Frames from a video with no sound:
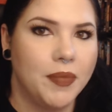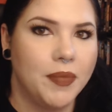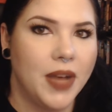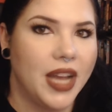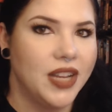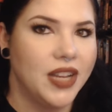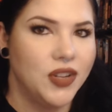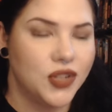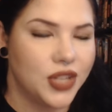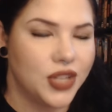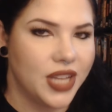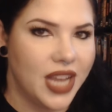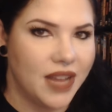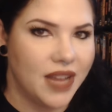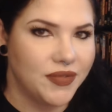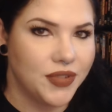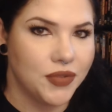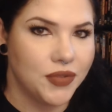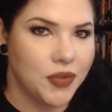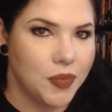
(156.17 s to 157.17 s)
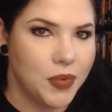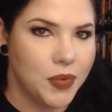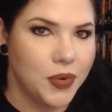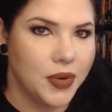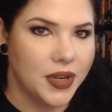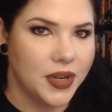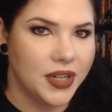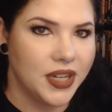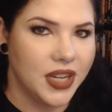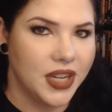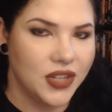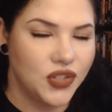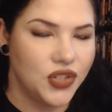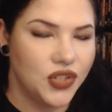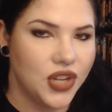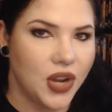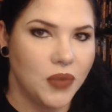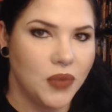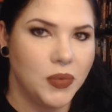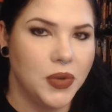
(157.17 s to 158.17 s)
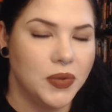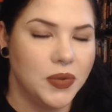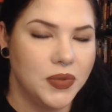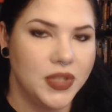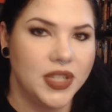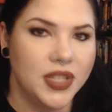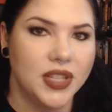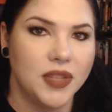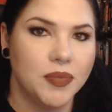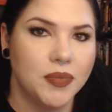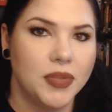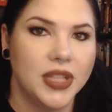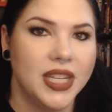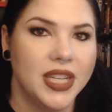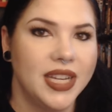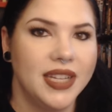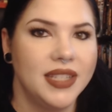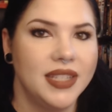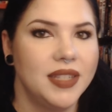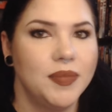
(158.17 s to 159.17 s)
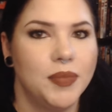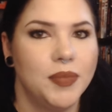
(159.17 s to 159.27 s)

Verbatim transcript: I usually have to report gunshot wounds to the police,